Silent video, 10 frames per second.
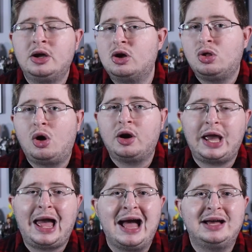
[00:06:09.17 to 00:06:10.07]
Clark
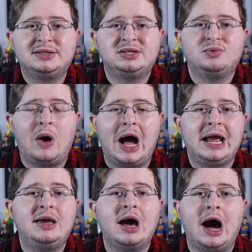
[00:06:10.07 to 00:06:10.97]
asks why
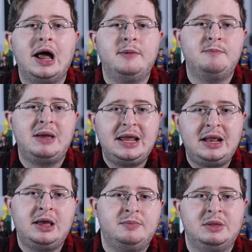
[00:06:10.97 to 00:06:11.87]
God made
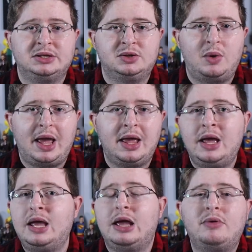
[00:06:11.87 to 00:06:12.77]
him this way,
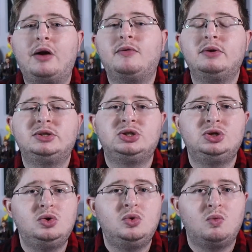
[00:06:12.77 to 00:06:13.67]
in reference
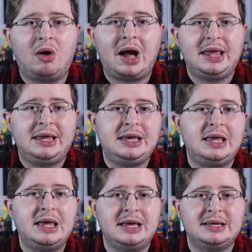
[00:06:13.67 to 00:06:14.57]
to why
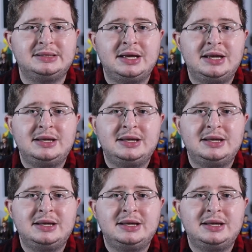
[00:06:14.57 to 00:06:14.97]
he is